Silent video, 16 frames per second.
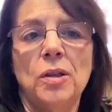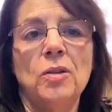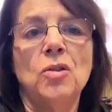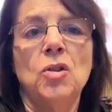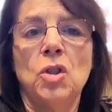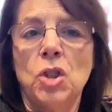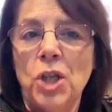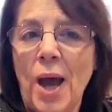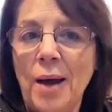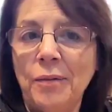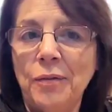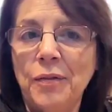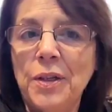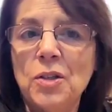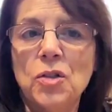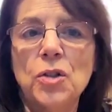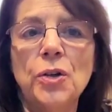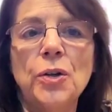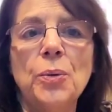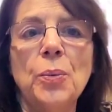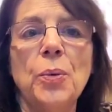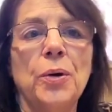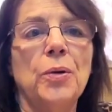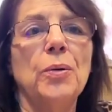There's a chat feature
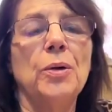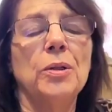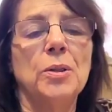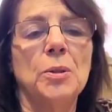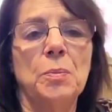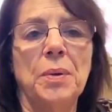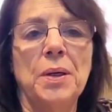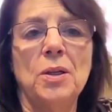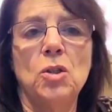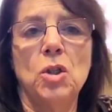where you can speak